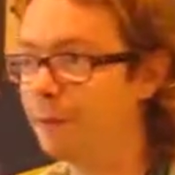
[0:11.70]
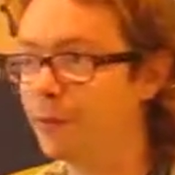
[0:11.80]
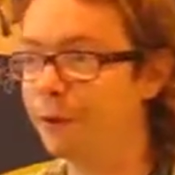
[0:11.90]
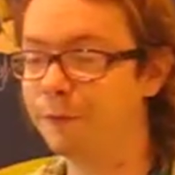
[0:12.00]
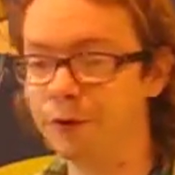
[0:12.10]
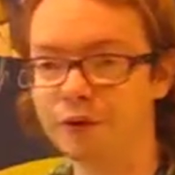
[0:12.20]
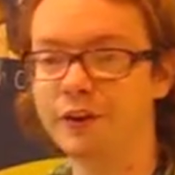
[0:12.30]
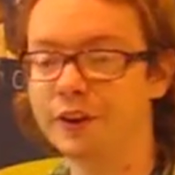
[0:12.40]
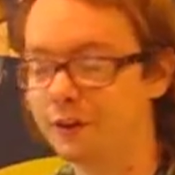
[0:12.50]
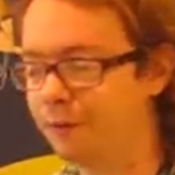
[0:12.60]

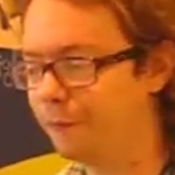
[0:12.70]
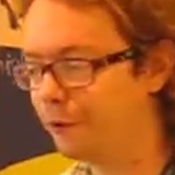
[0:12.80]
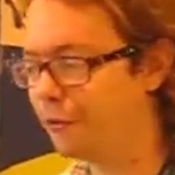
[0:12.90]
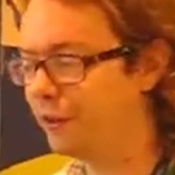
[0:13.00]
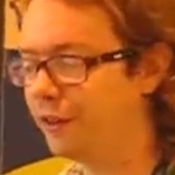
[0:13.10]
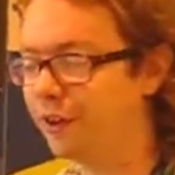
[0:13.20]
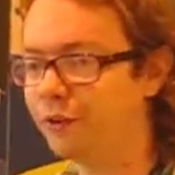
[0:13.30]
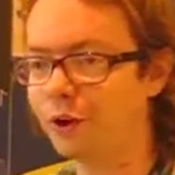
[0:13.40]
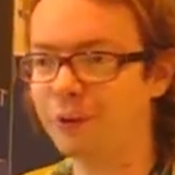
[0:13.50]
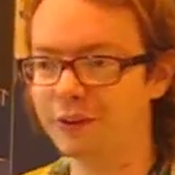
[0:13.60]
Unfortunately, that's
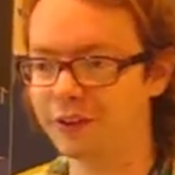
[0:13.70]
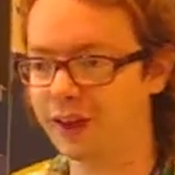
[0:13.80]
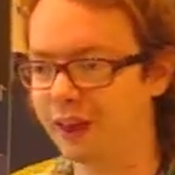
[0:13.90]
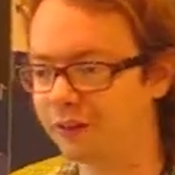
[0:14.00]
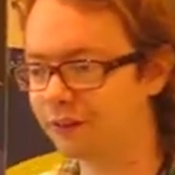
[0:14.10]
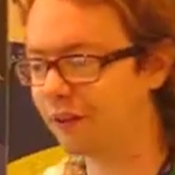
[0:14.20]
not always the case.